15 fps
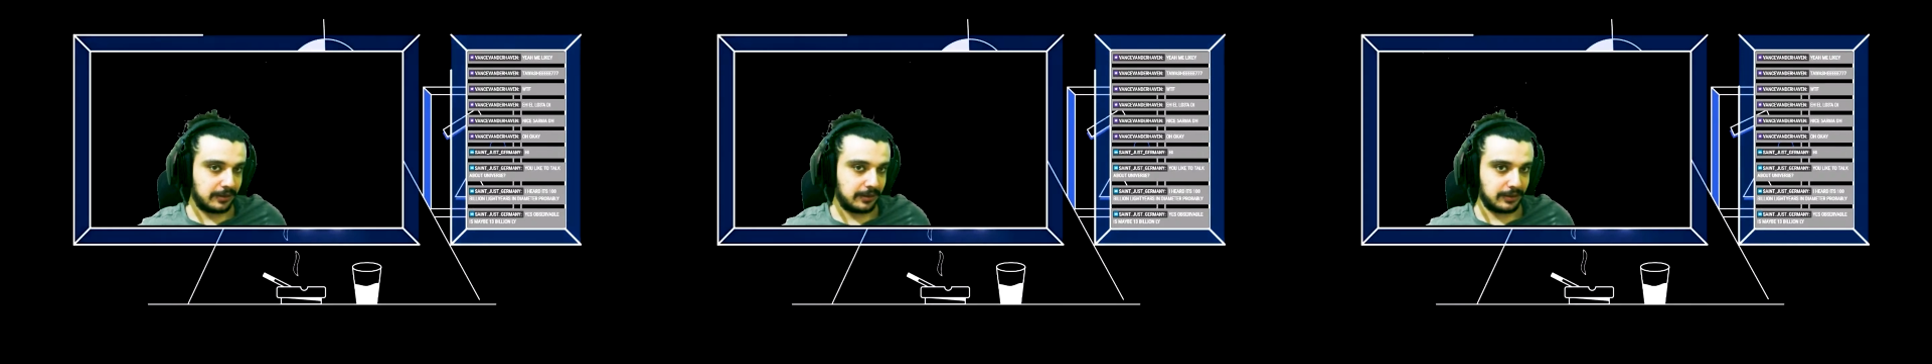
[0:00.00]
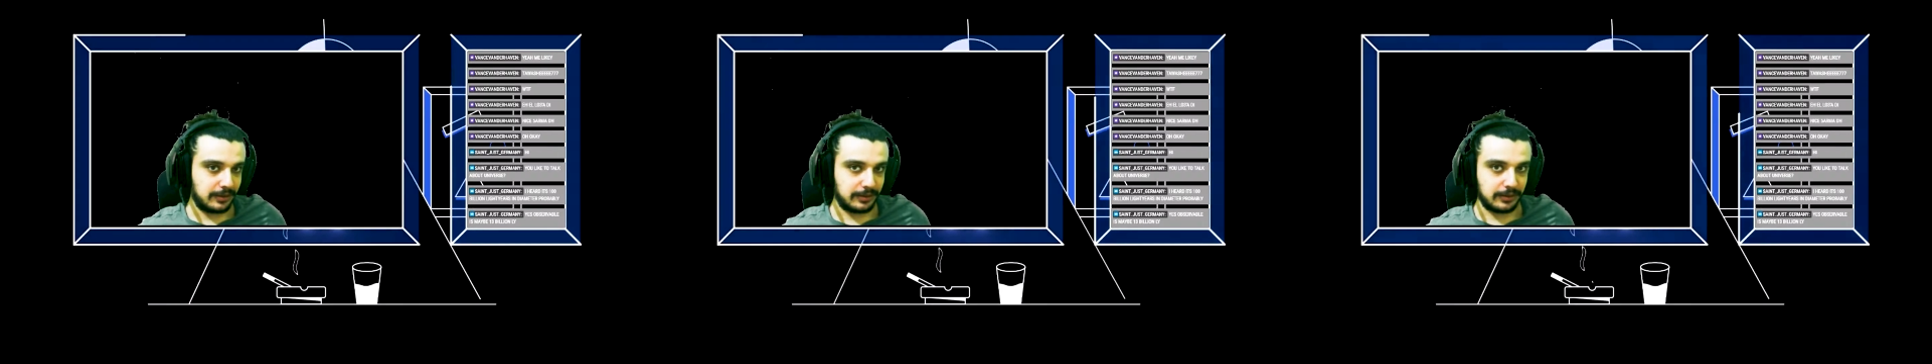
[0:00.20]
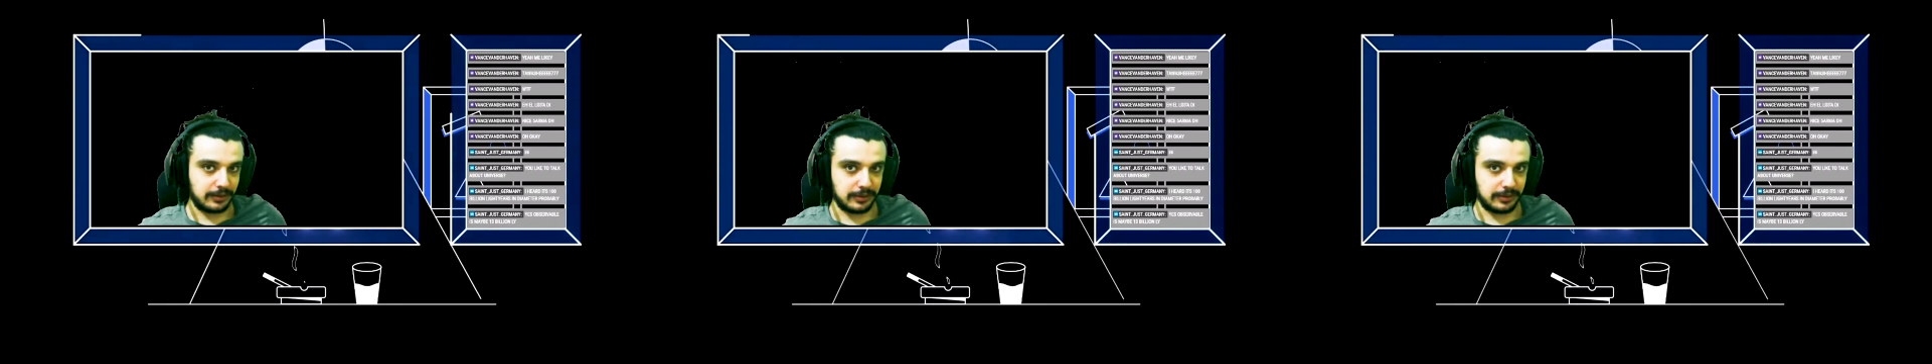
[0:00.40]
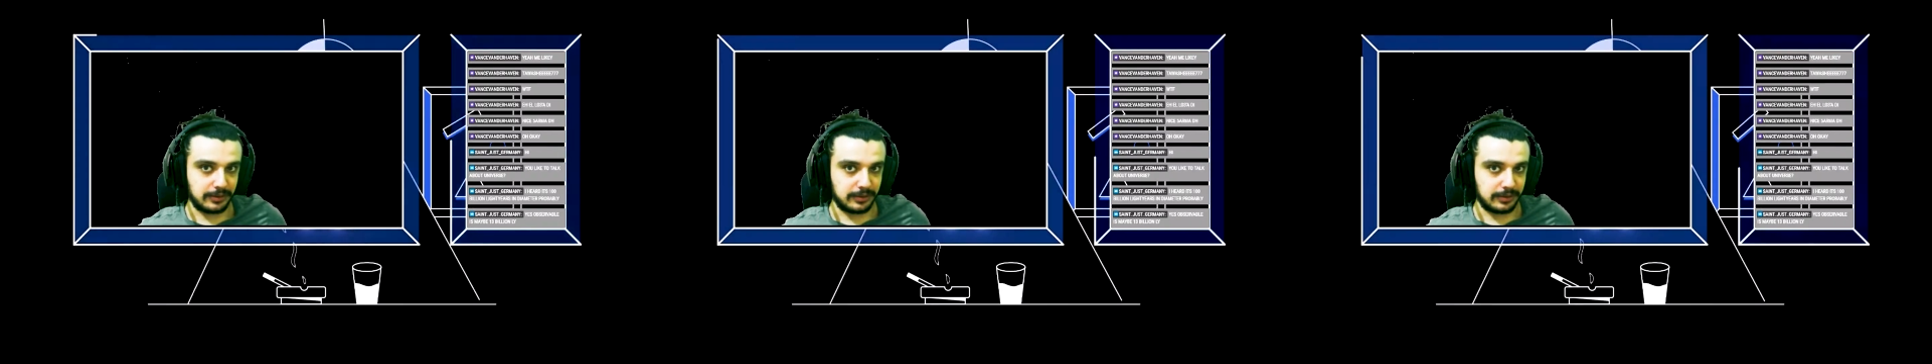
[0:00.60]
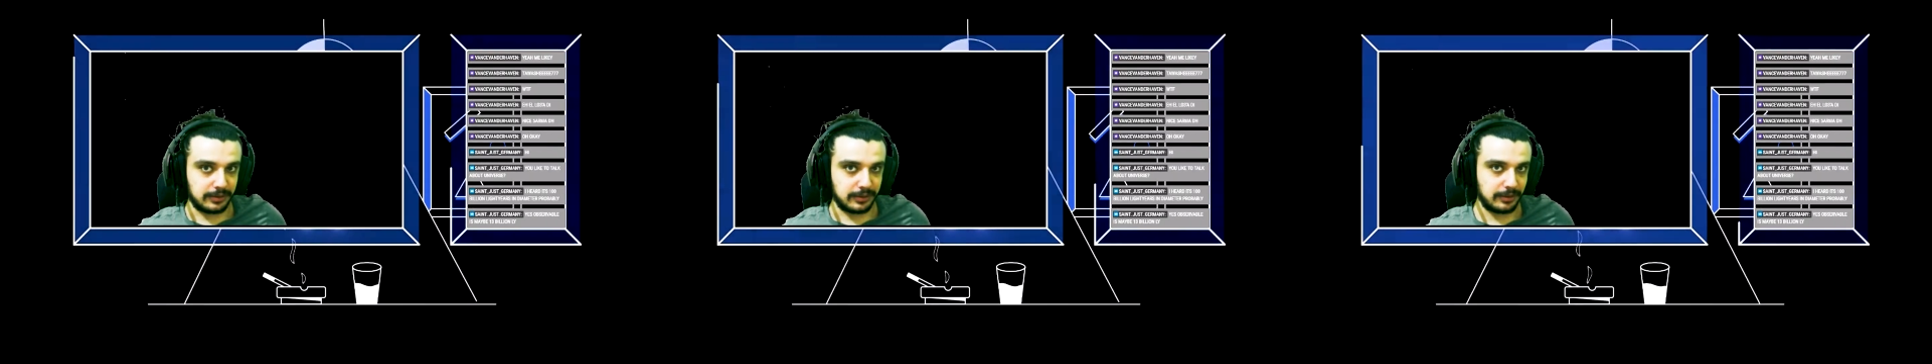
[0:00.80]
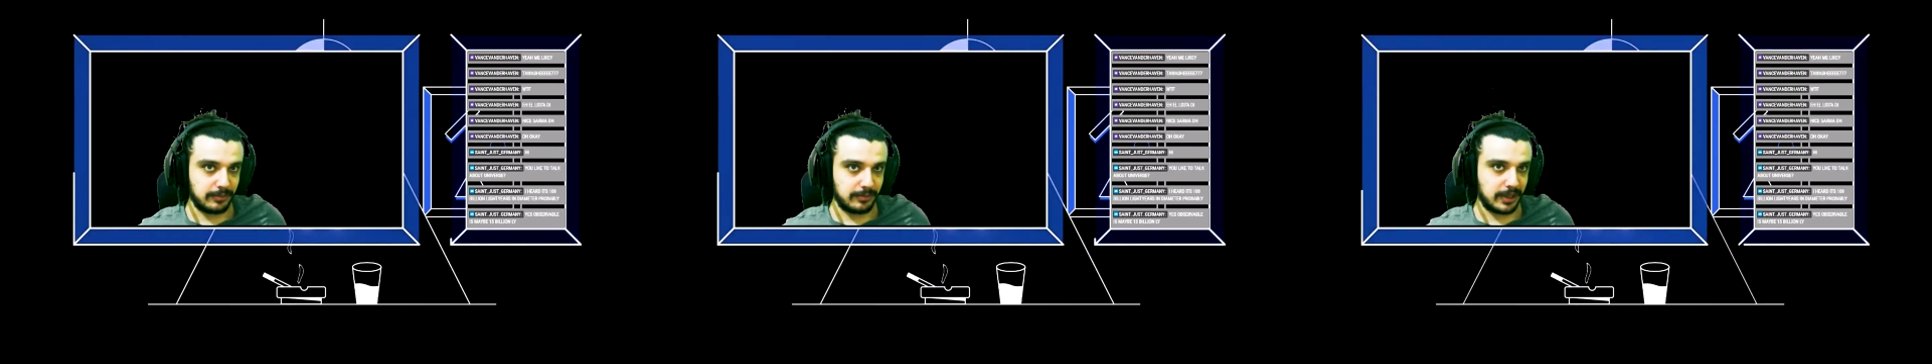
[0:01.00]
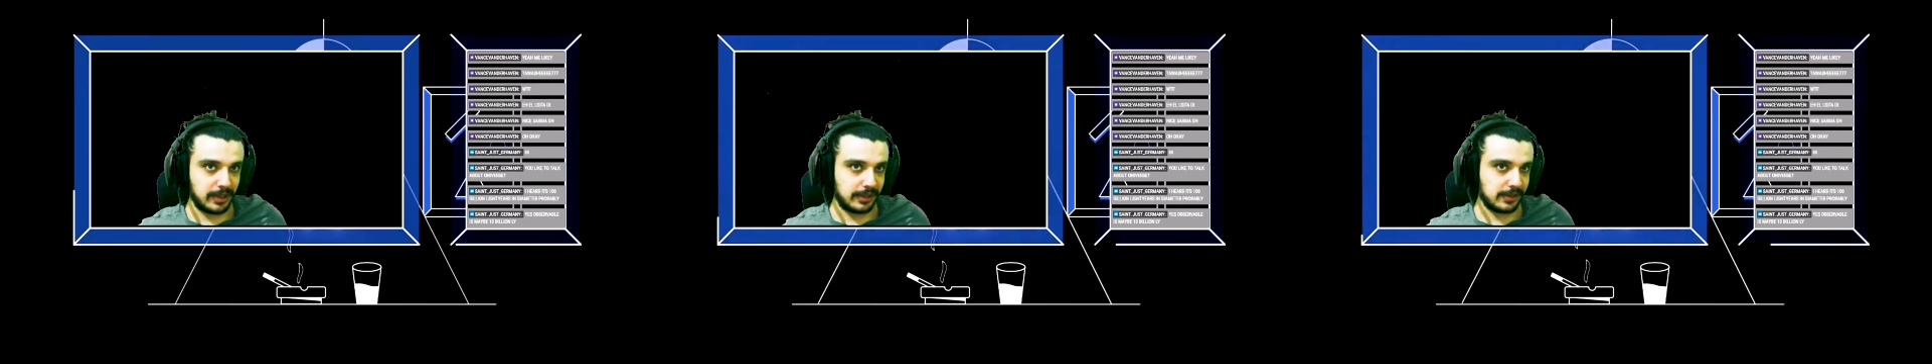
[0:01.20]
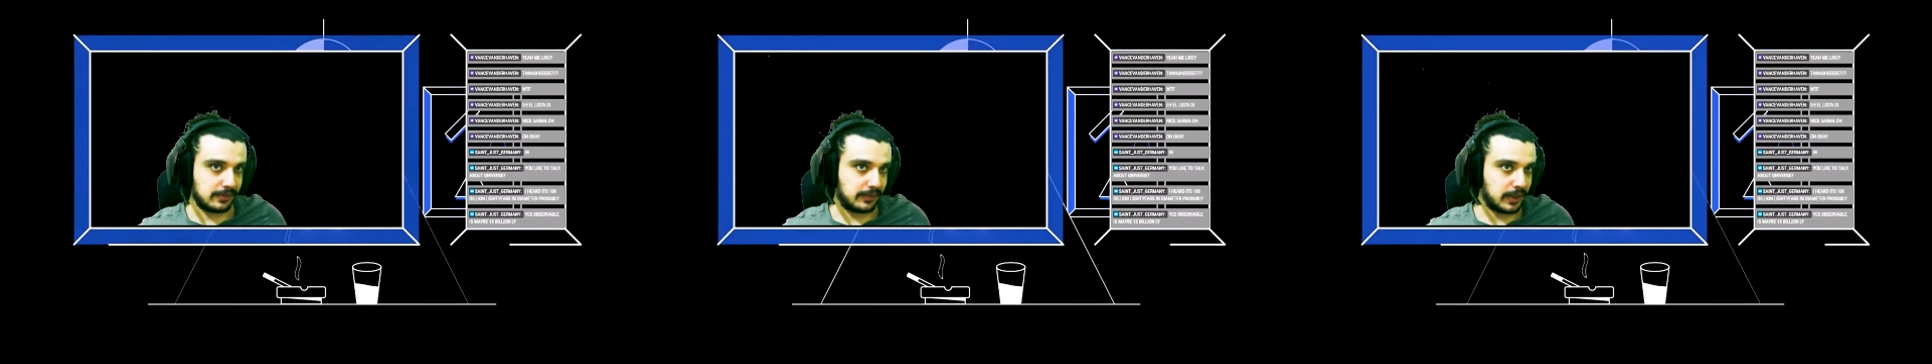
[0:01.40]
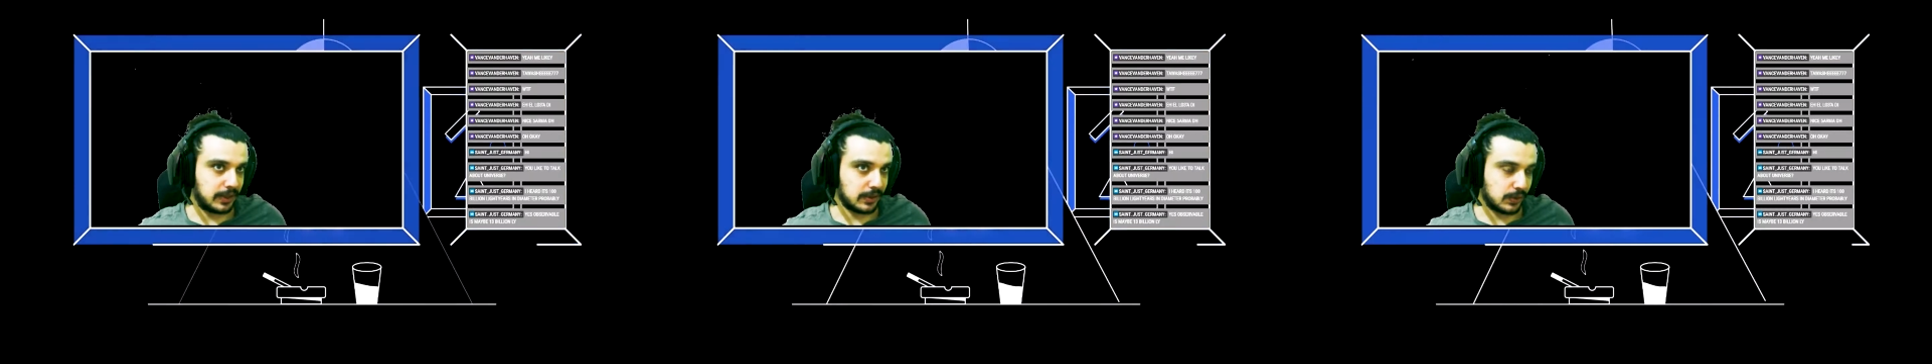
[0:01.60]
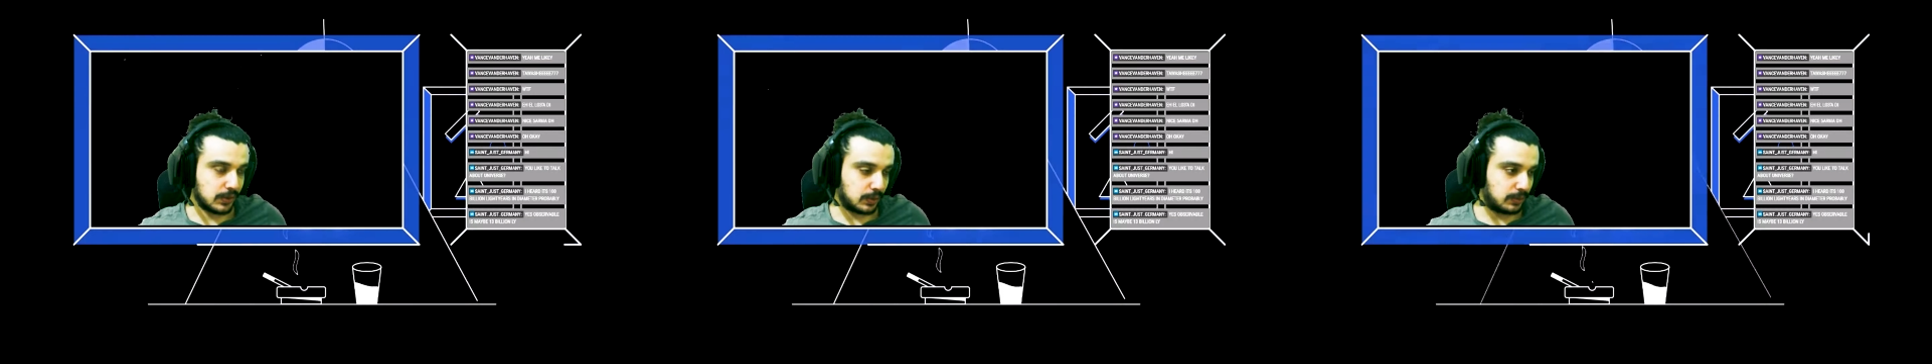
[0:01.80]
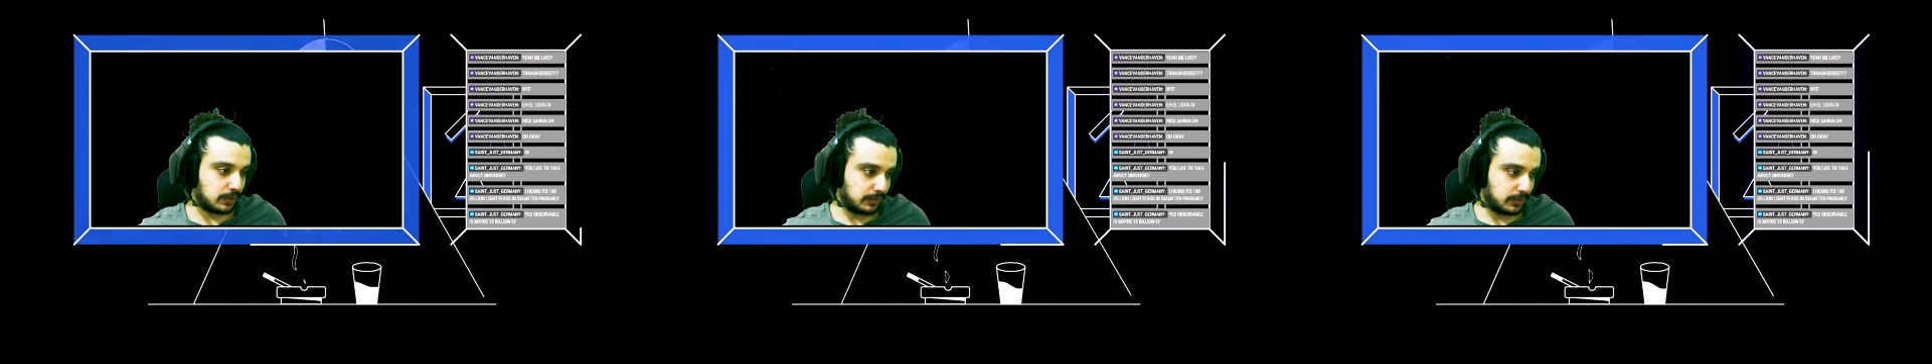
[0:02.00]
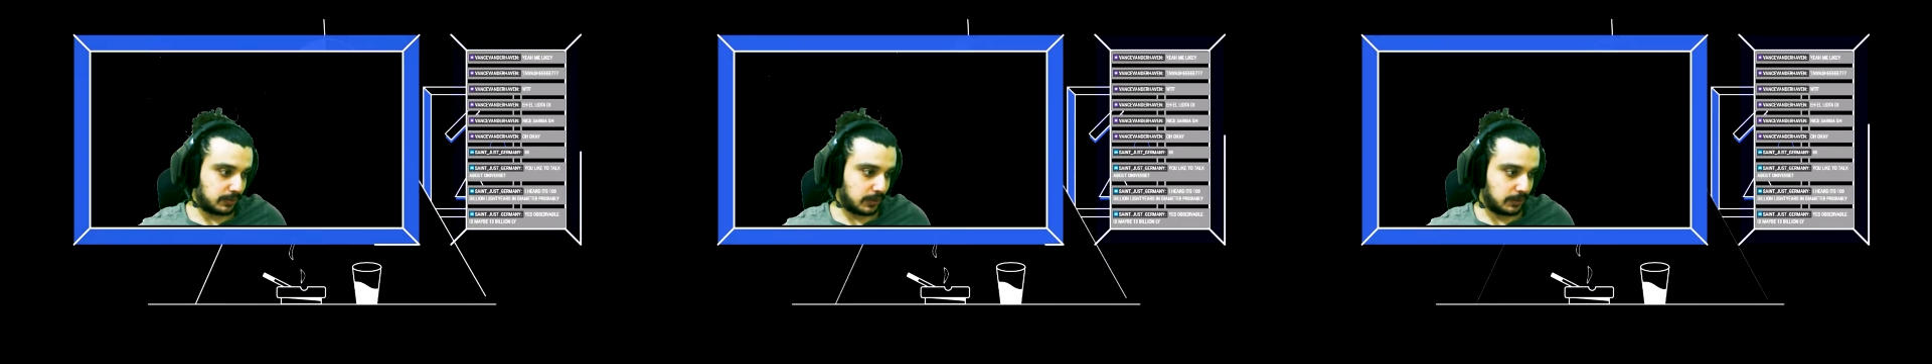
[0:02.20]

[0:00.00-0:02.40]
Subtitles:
they are millions of years old,